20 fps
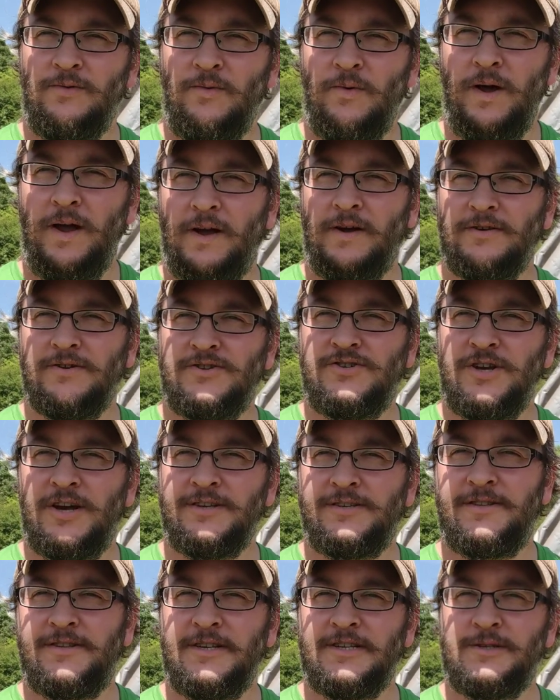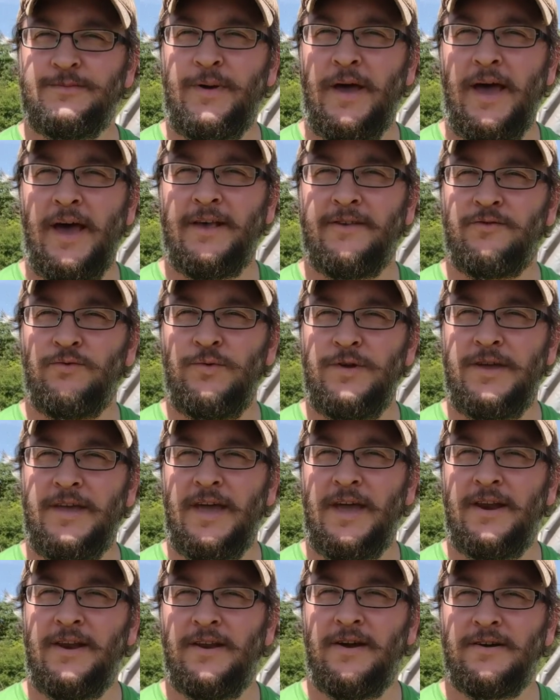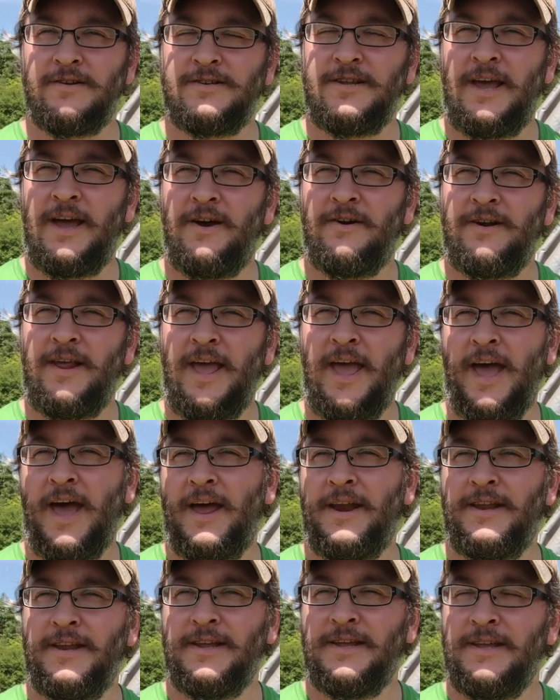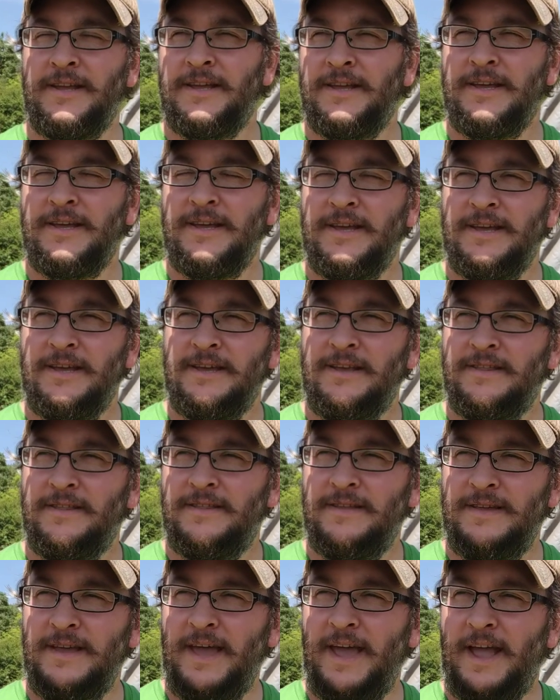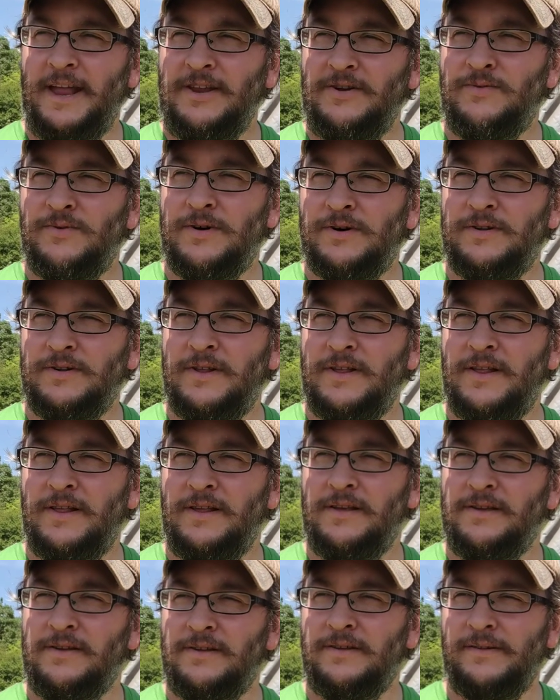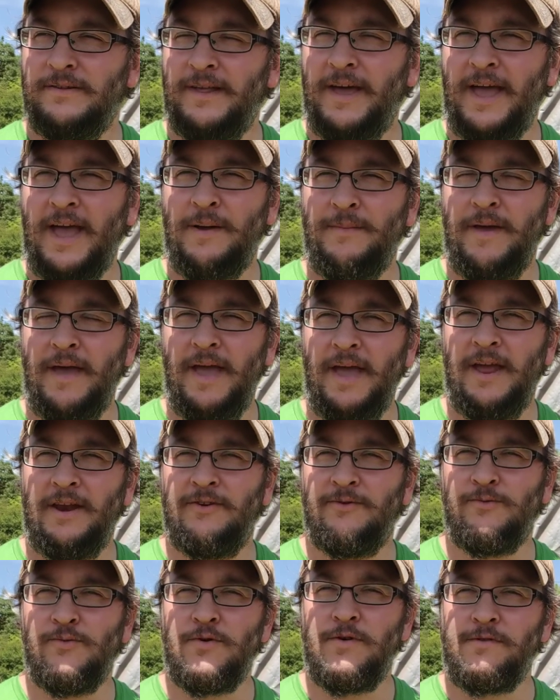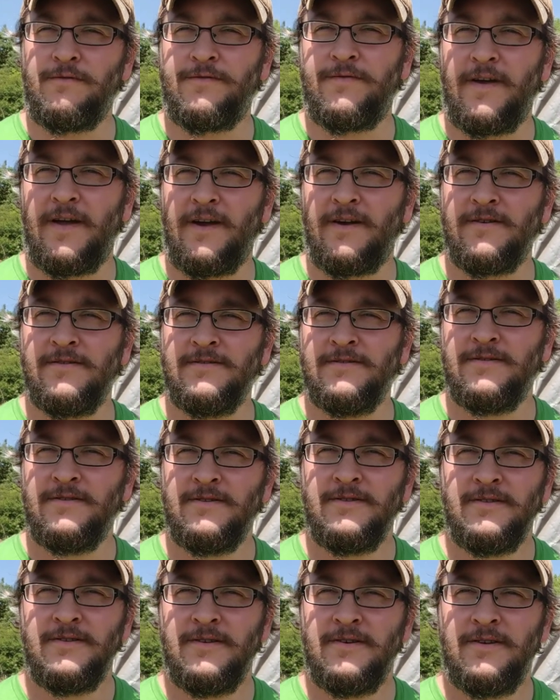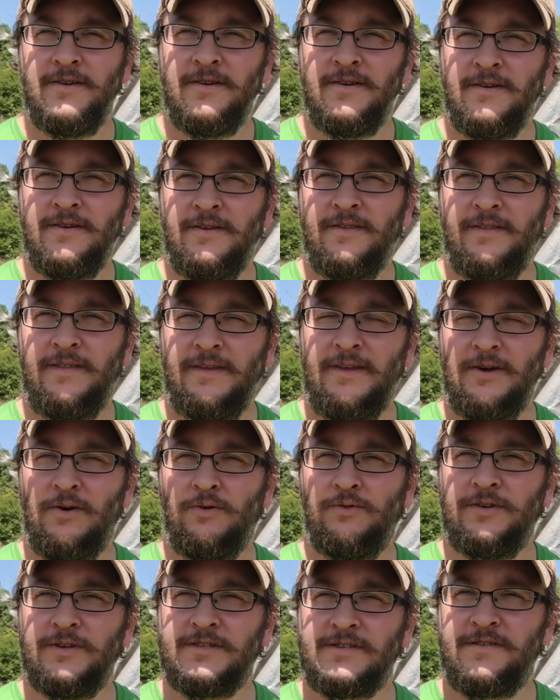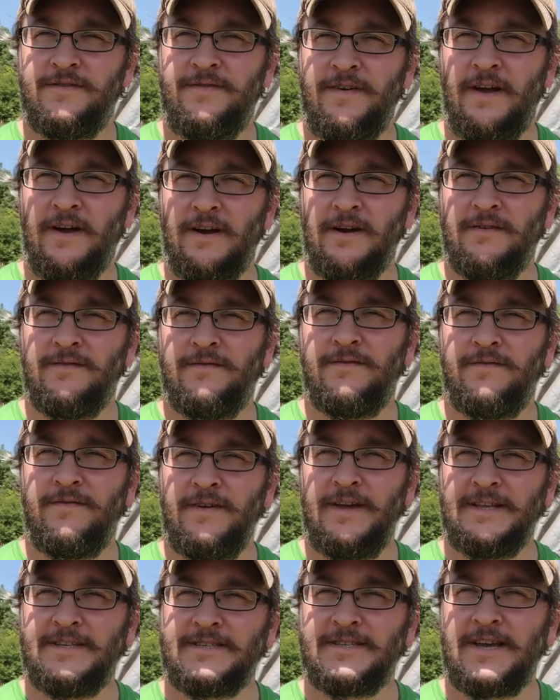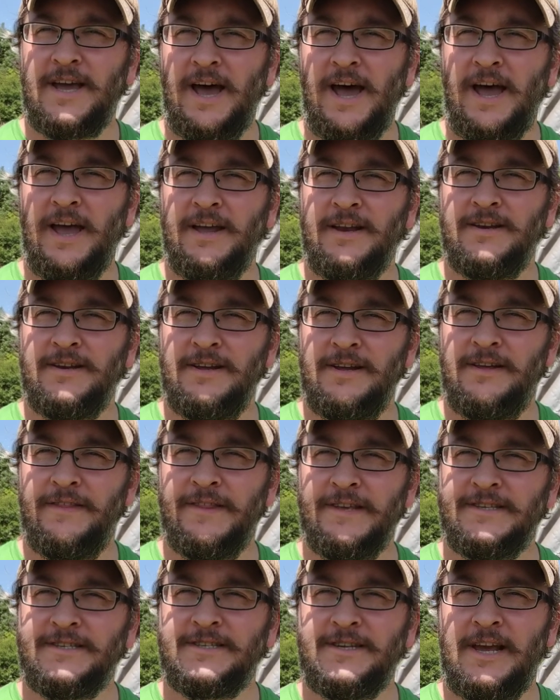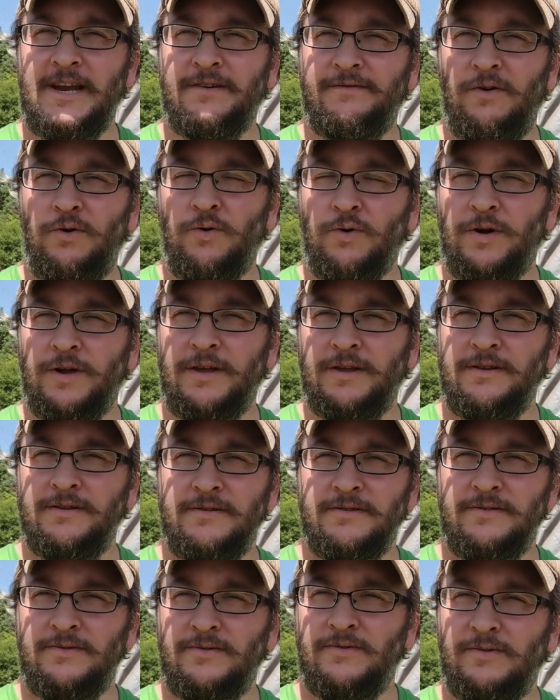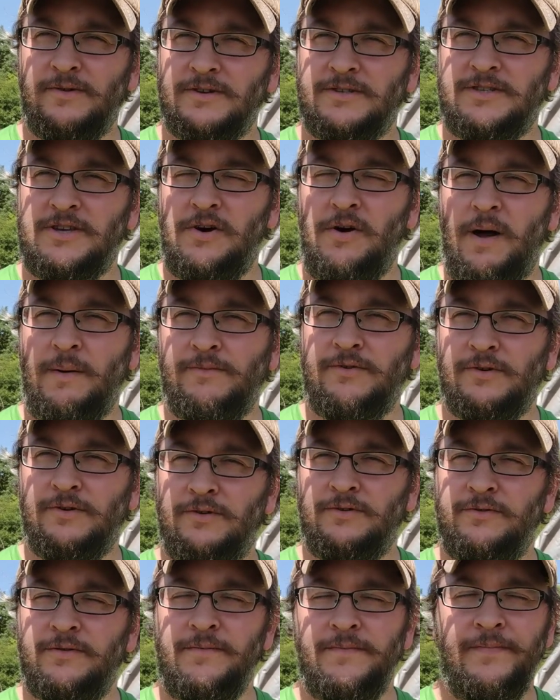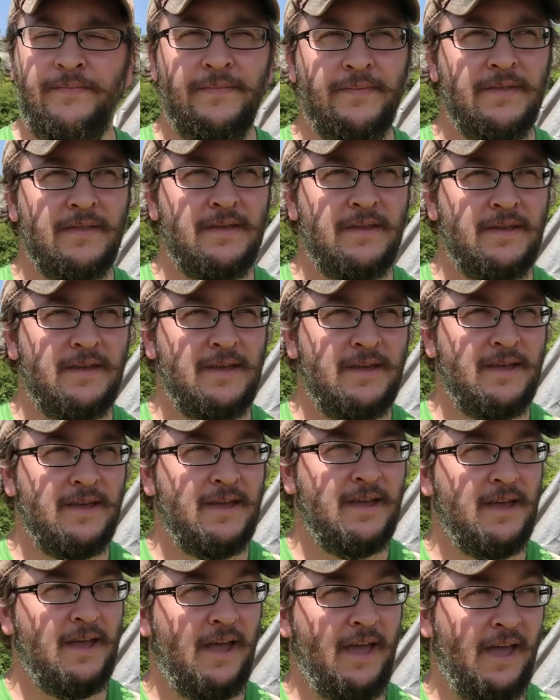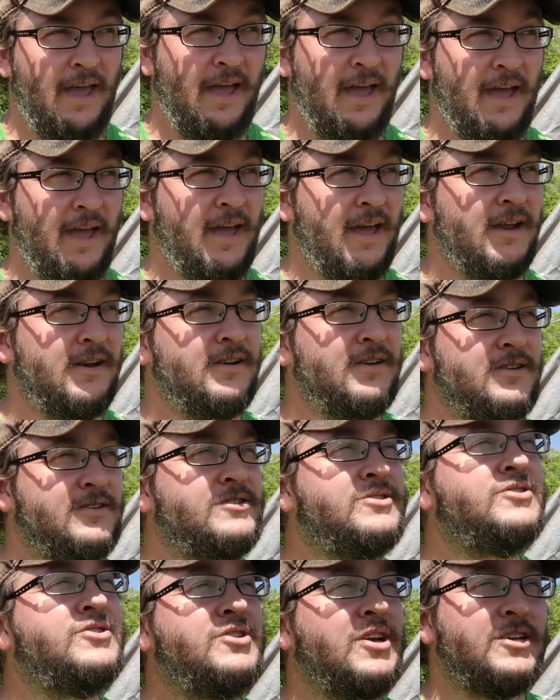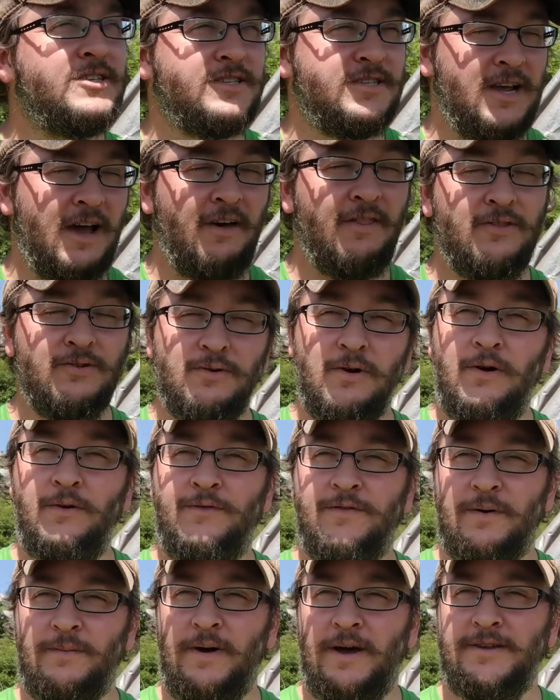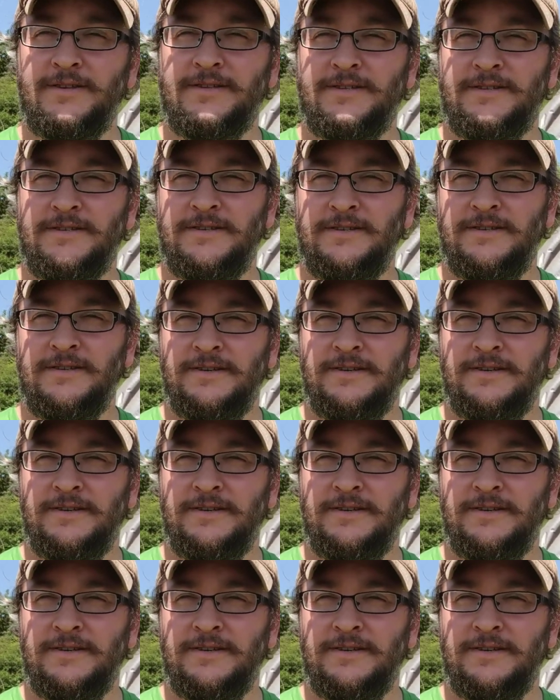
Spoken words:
where just this past weekend our town had the annual Lamb and Wool Fair, the oldest fair of its kind in the state of Oregon, or so I'm told. And just down the road from us